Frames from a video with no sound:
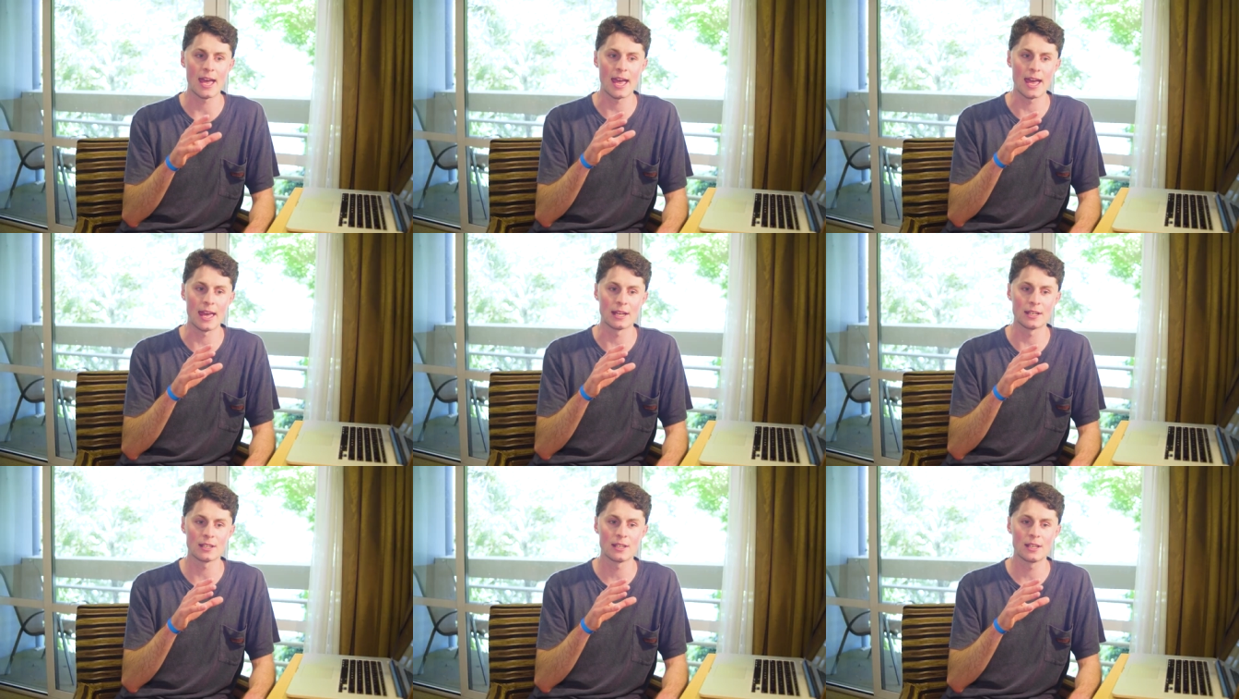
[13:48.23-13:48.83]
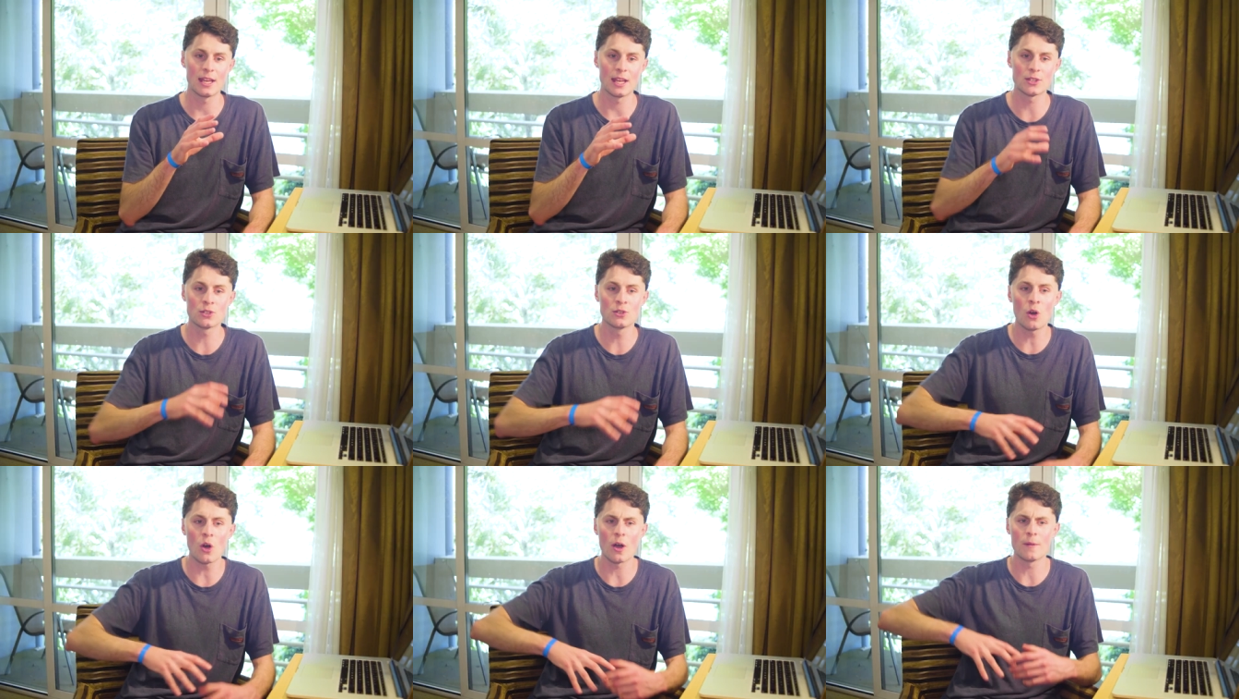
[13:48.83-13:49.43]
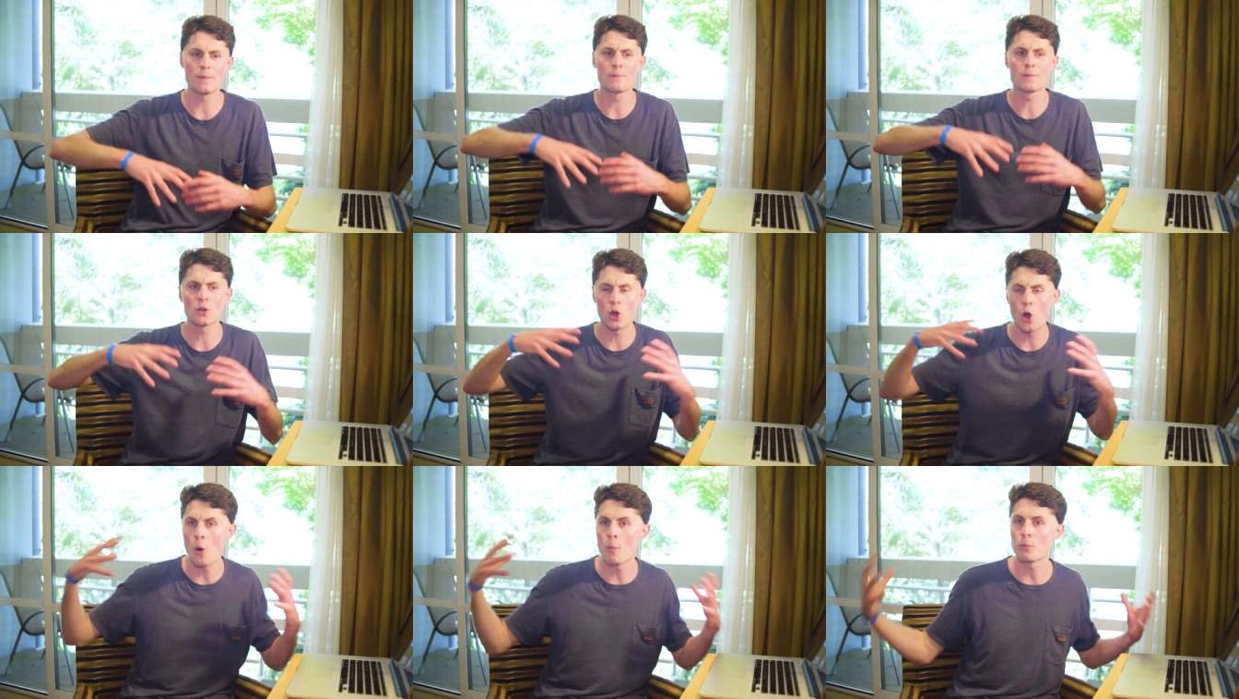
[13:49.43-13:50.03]
And it's not a
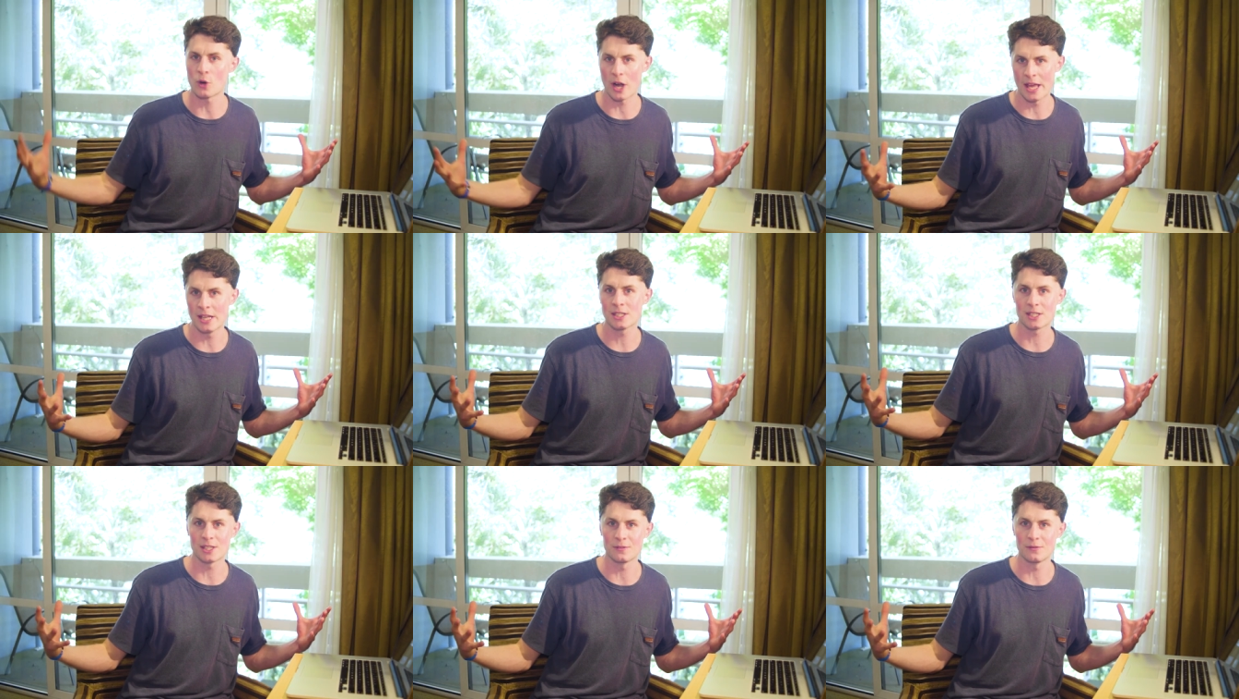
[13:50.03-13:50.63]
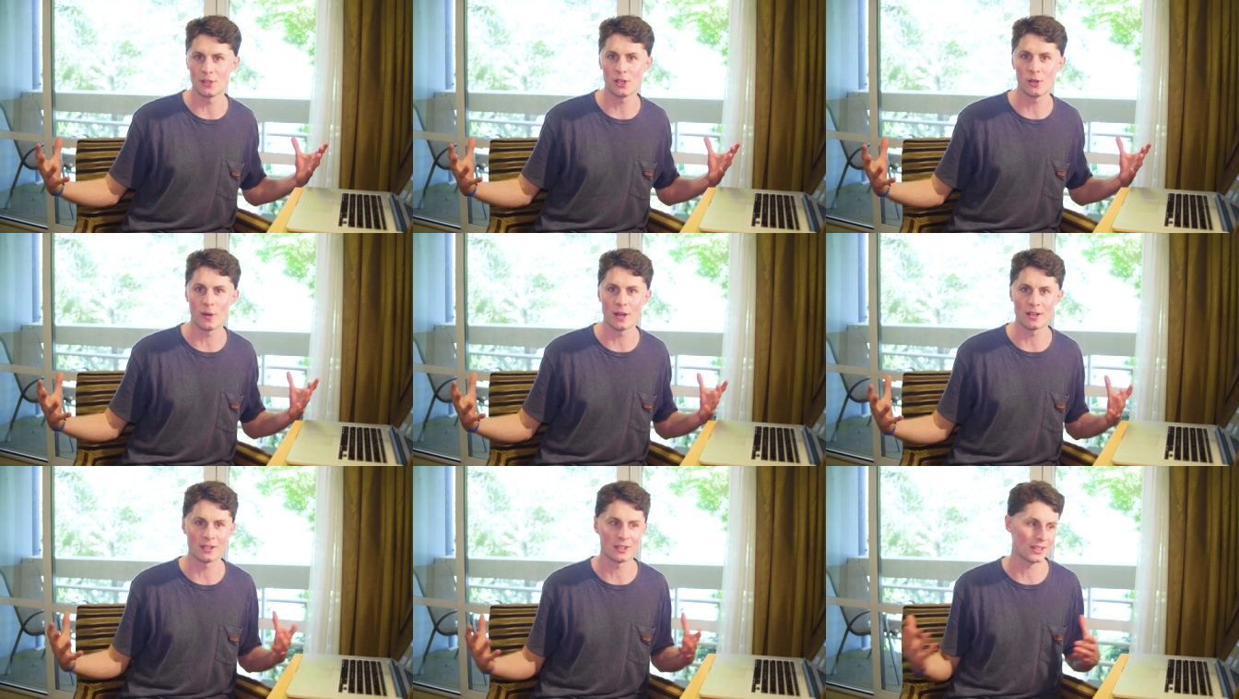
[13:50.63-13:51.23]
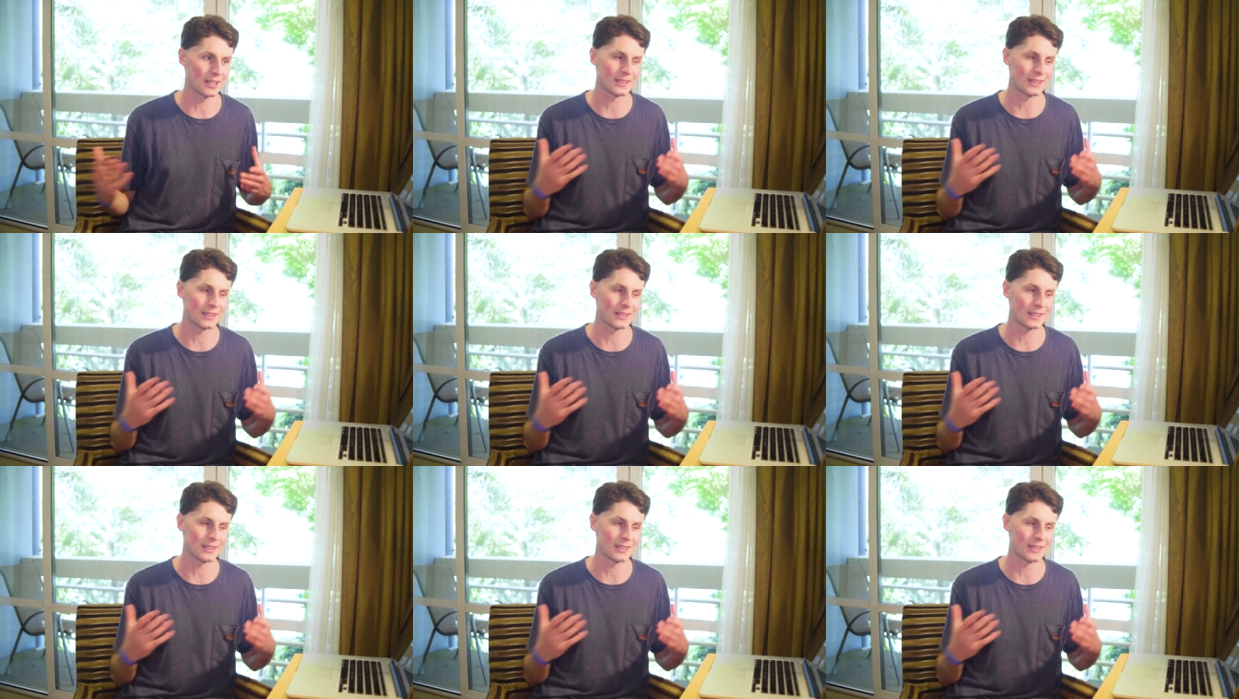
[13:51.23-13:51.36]
comprehensive video editor.